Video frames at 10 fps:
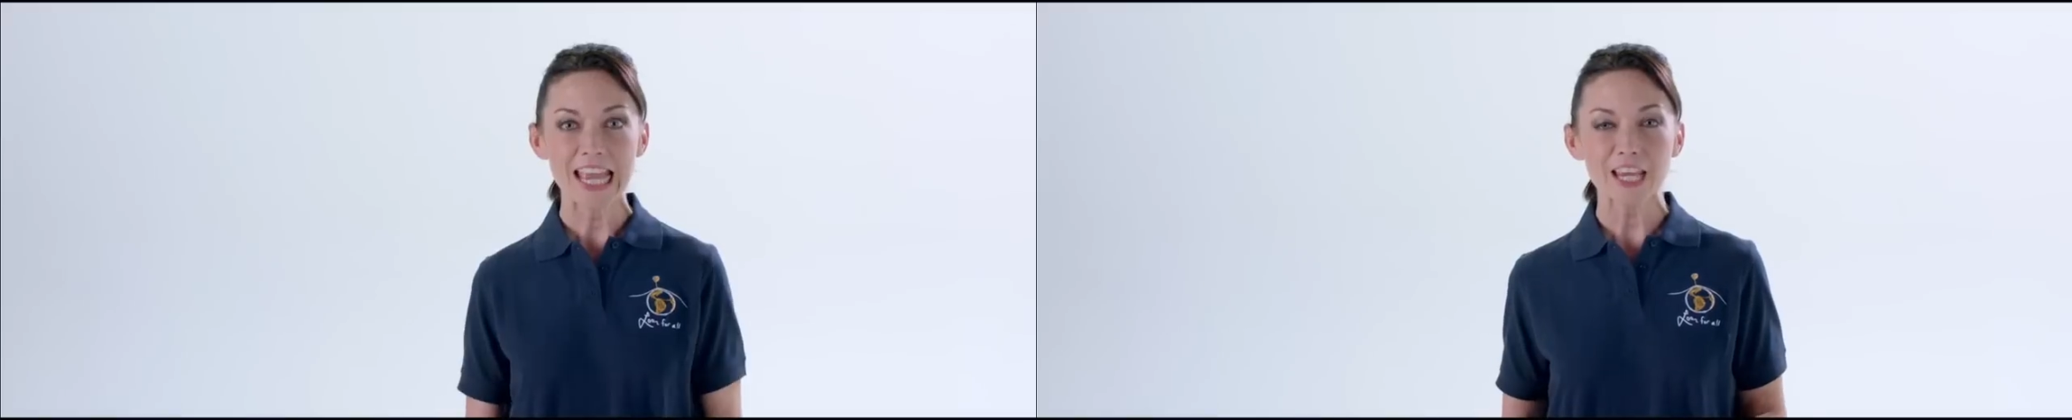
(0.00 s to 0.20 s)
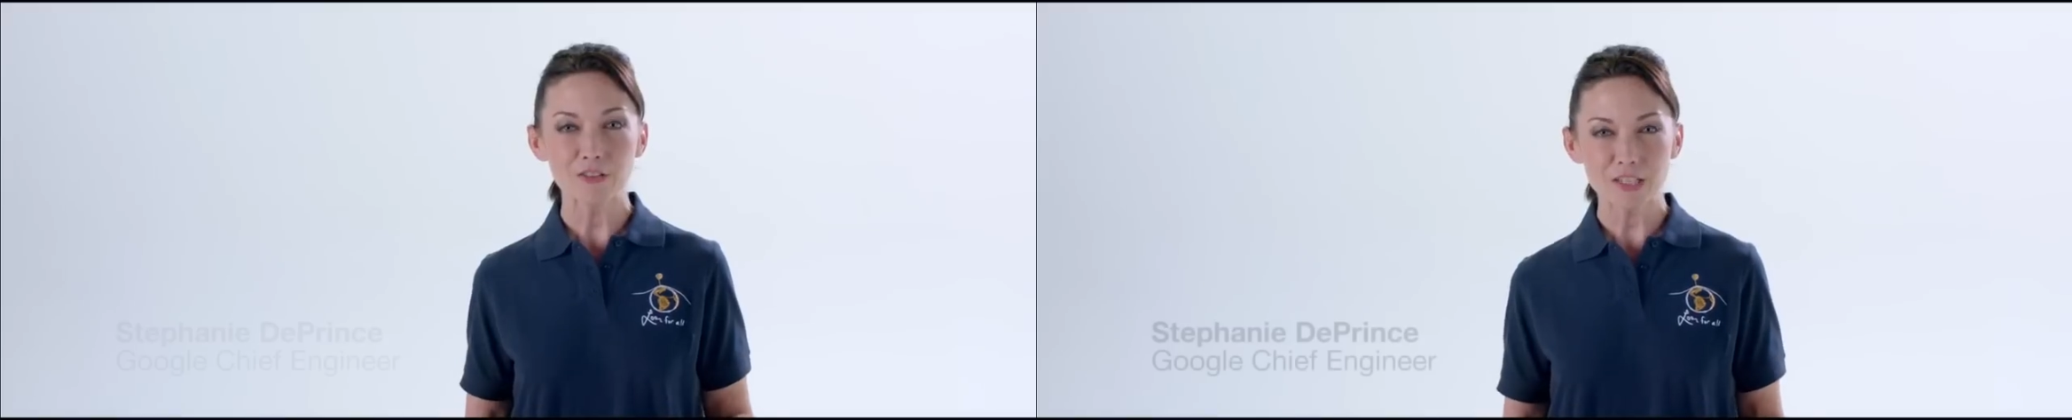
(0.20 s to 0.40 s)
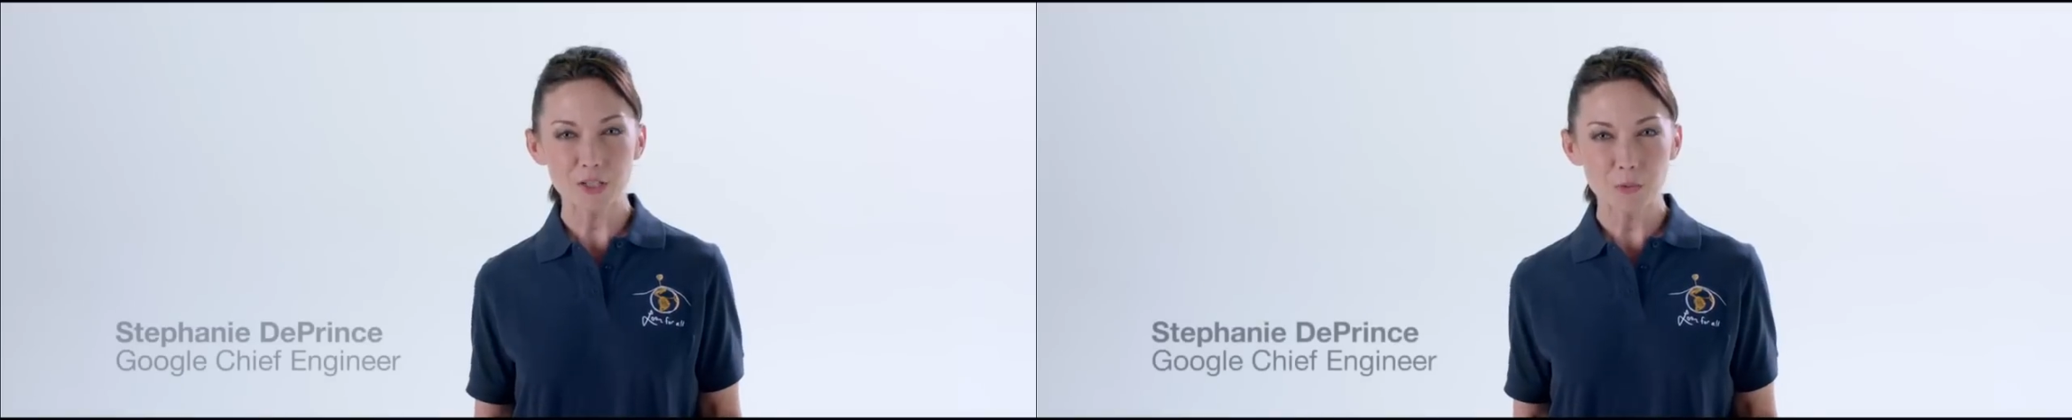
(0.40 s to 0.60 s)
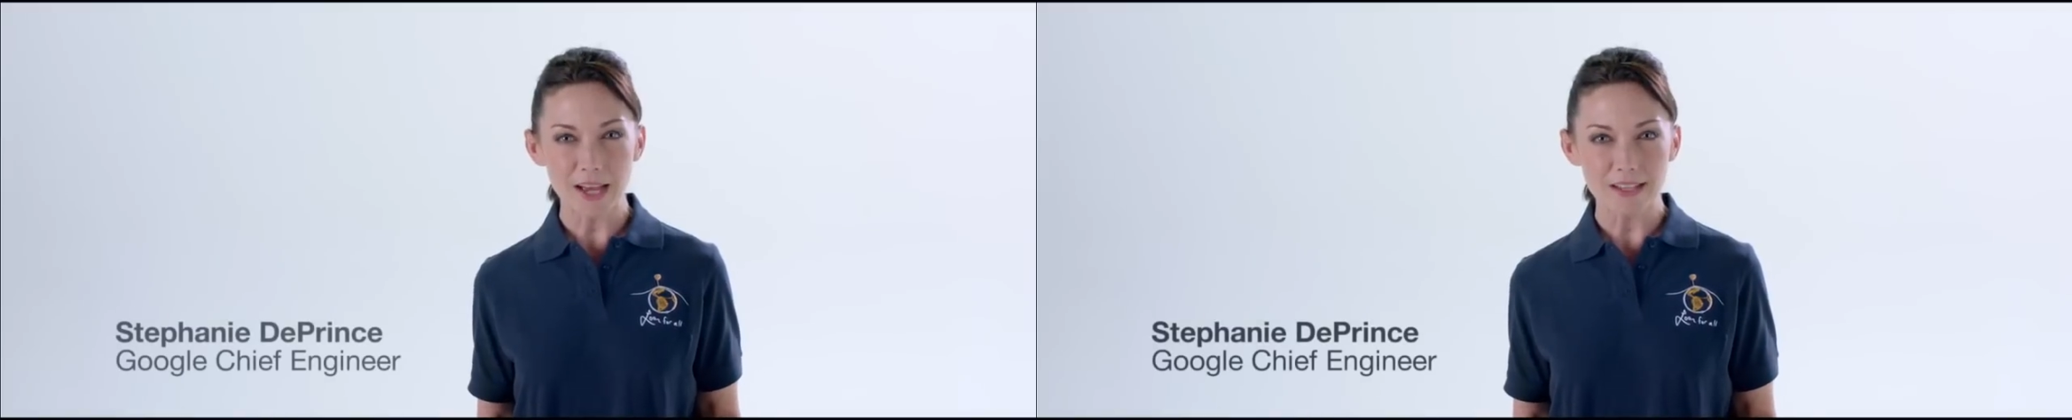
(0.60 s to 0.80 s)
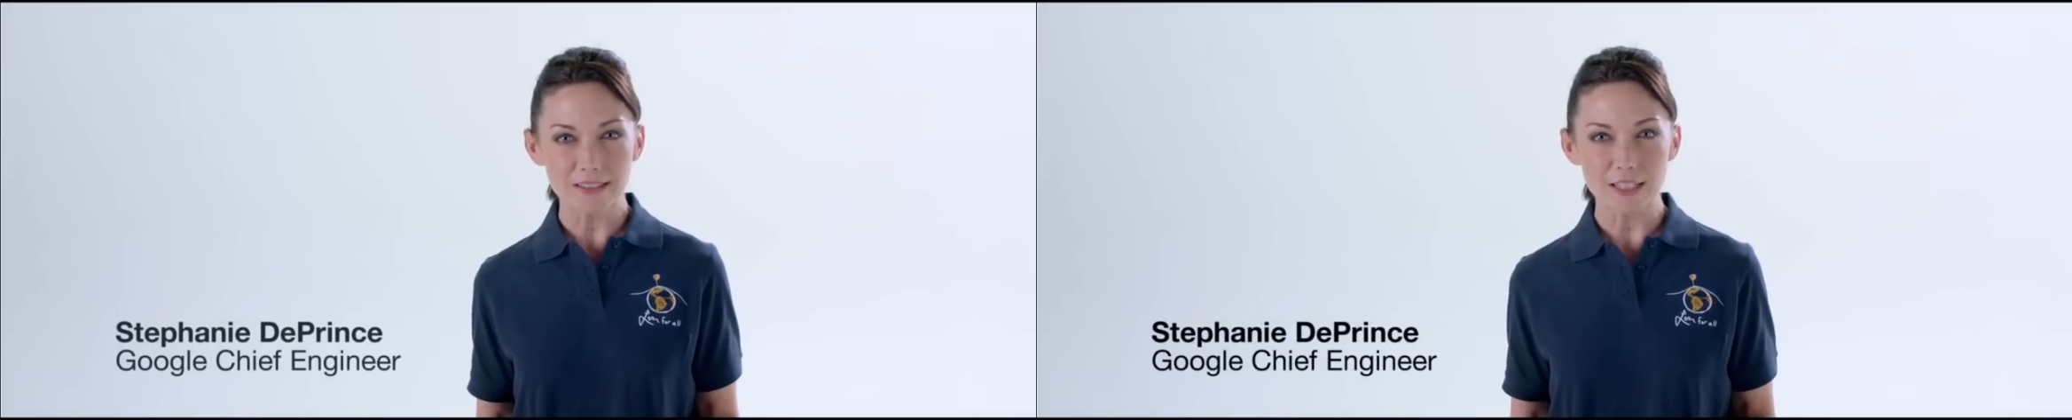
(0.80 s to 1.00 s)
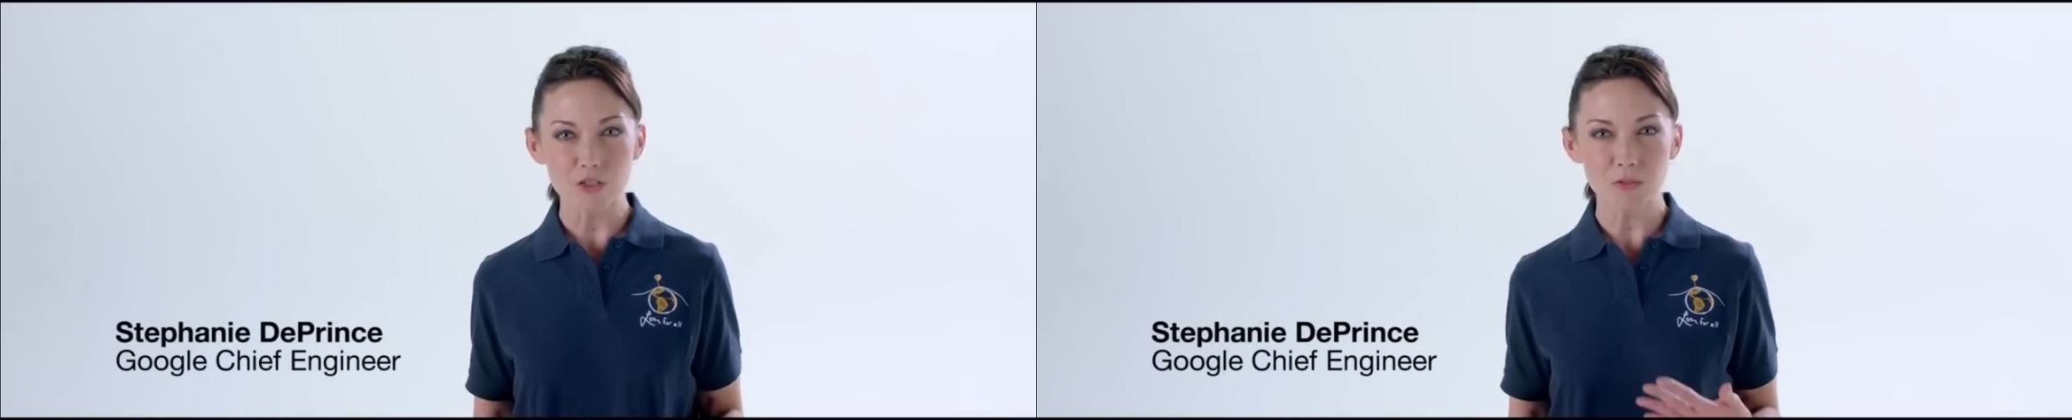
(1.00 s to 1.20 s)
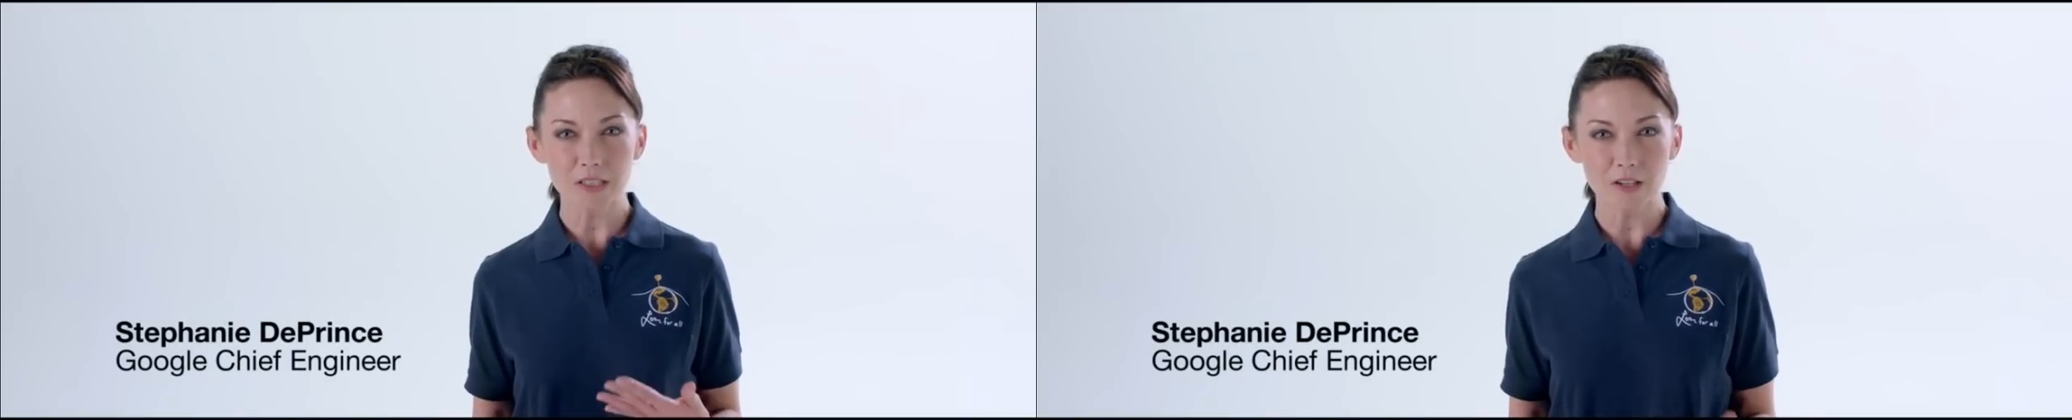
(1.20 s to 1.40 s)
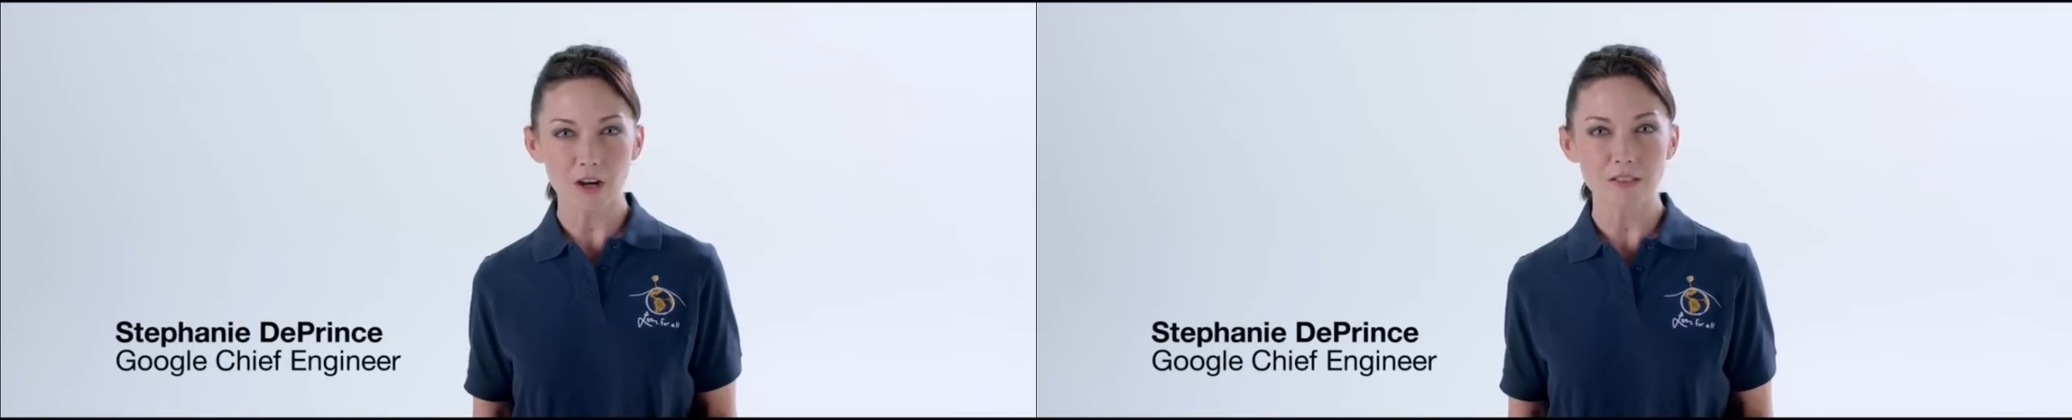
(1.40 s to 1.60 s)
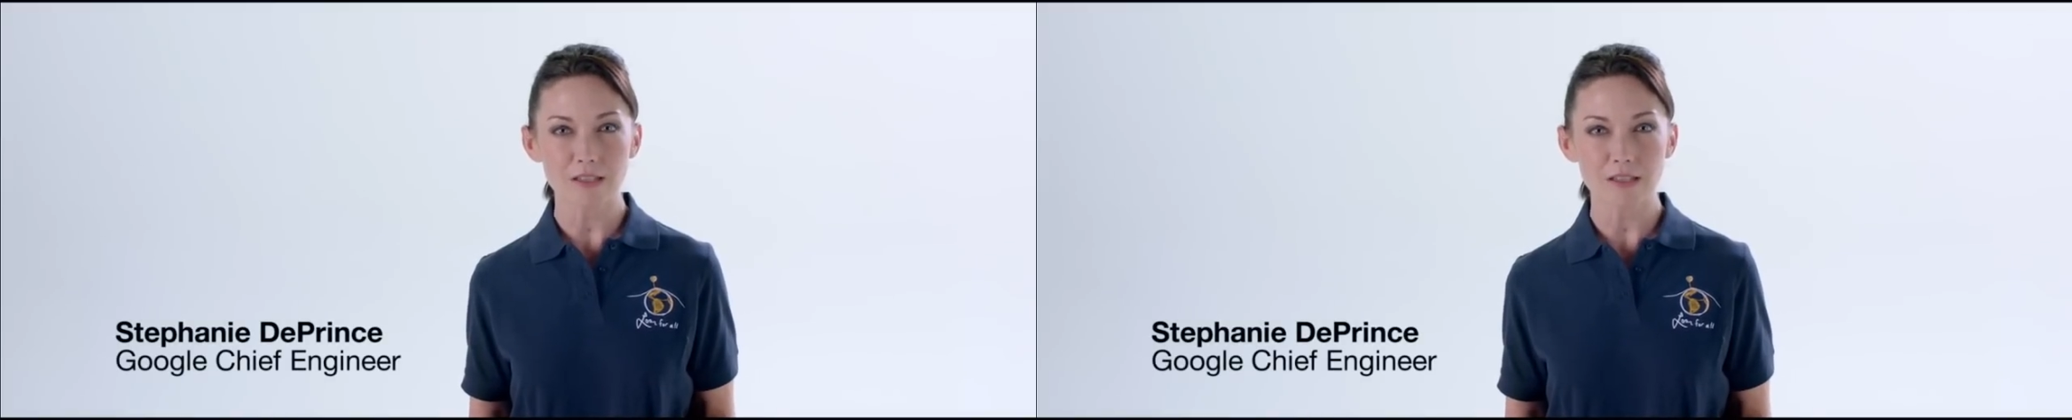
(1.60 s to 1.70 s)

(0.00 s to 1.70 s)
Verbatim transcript: Here in the US, it's really hard